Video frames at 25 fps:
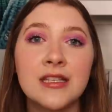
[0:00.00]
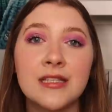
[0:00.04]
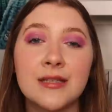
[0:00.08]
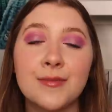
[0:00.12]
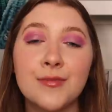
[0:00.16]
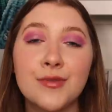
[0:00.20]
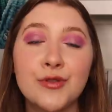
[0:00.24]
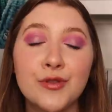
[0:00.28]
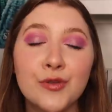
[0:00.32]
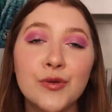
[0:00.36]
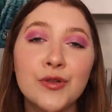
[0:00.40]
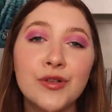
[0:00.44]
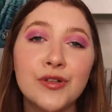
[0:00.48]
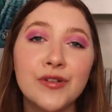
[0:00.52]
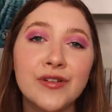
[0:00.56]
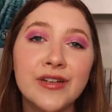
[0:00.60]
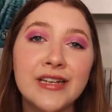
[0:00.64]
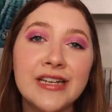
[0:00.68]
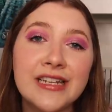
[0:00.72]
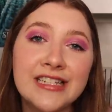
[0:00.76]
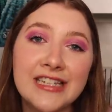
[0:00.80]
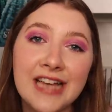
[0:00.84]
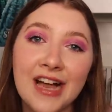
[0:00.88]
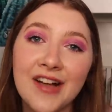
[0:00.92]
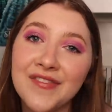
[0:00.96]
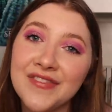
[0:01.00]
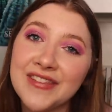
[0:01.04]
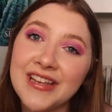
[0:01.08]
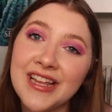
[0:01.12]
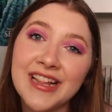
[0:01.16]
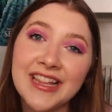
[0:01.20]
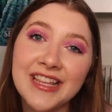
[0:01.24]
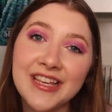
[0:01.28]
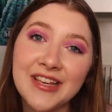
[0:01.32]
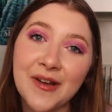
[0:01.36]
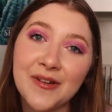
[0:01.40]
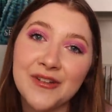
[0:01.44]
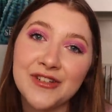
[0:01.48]
some jewelry,
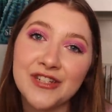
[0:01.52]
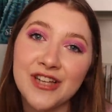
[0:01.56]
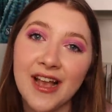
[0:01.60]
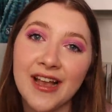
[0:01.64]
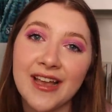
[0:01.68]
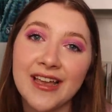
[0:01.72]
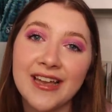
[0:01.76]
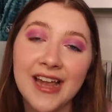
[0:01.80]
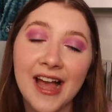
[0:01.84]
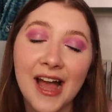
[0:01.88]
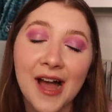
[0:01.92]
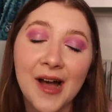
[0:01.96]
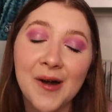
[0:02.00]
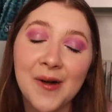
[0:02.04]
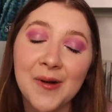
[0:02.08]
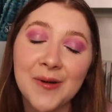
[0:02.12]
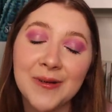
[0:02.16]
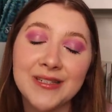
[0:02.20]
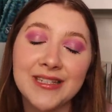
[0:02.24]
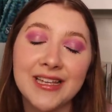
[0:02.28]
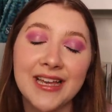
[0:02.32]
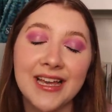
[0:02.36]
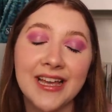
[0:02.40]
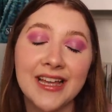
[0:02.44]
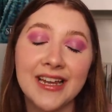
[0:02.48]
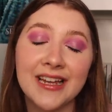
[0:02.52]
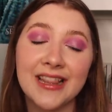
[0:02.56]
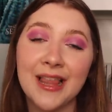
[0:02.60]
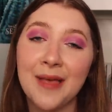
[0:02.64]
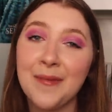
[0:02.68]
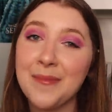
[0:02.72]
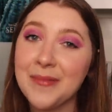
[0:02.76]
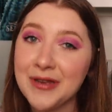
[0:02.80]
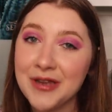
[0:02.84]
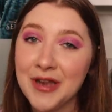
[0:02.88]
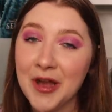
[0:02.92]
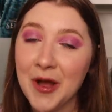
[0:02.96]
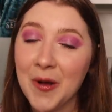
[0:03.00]
definitely go check it out and
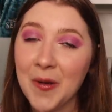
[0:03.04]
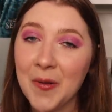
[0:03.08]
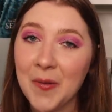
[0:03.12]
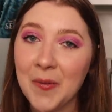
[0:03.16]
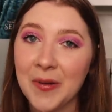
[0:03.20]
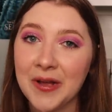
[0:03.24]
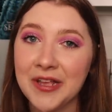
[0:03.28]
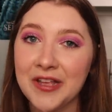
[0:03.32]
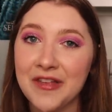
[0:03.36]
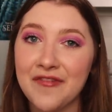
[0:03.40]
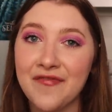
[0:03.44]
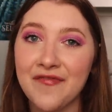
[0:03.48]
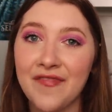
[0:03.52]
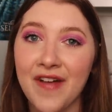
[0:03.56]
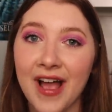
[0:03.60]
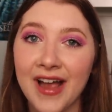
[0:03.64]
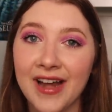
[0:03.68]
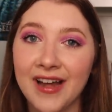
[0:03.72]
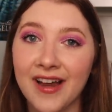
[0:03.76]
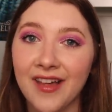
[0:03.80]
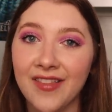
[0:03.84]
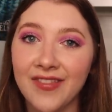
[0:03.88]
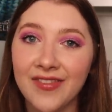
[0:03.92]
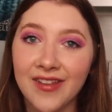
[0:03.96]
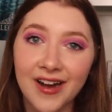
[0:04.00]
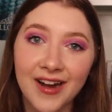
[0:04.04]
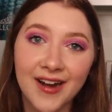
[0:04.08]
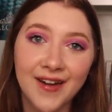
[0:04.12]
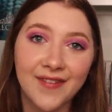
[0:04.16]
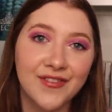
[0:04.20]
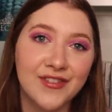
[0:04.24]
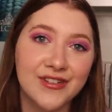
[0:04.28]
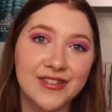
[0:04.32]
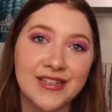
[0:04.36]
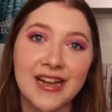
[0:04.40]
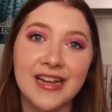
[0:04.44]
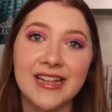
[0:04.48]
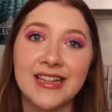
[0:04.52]
let me know what you find on there. If
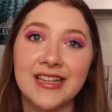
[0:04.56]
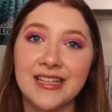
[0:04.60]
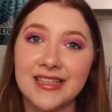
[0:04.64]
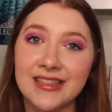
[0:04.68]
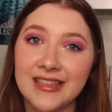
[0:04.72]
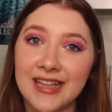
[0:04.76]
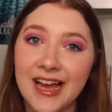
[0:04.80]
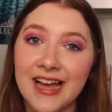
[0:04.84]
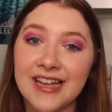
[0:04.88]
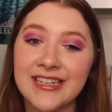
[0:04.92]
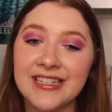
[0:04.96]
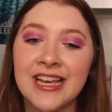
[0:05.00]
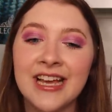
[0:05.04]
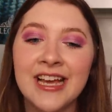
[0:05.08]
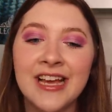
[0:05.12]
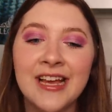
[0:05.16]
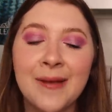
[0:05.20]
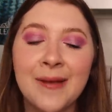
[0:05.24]
there's anything that